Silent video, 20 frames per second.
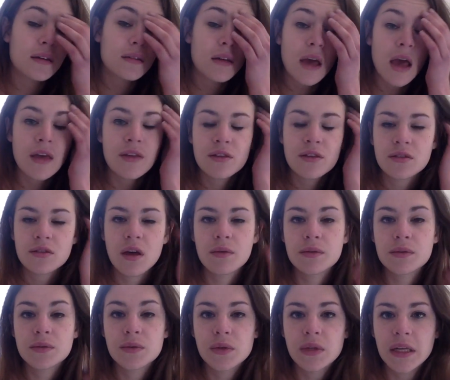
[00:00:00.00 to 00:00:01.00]
I just thought it
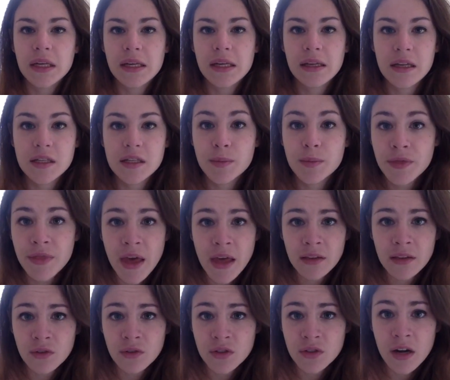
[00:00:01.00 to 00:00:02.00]
was ridiculous. But
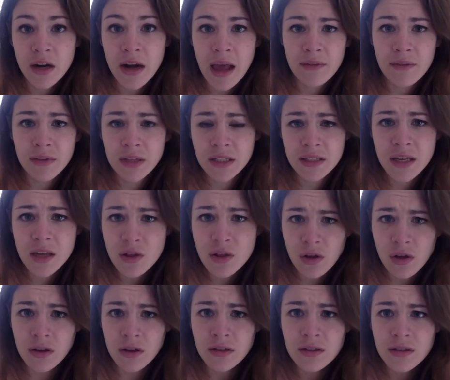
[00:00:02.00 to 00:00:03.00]
then you start having
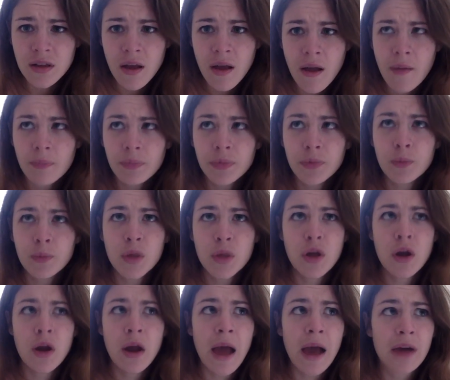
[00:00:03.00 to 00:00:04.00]
seizures, which
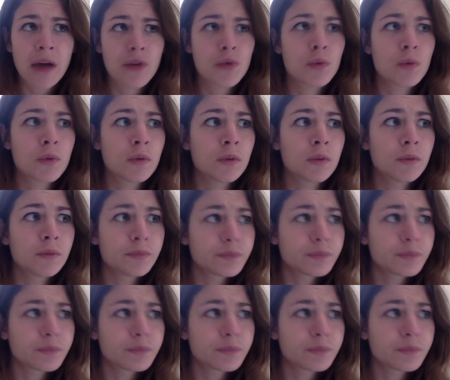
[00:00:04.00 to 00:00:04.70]
are actual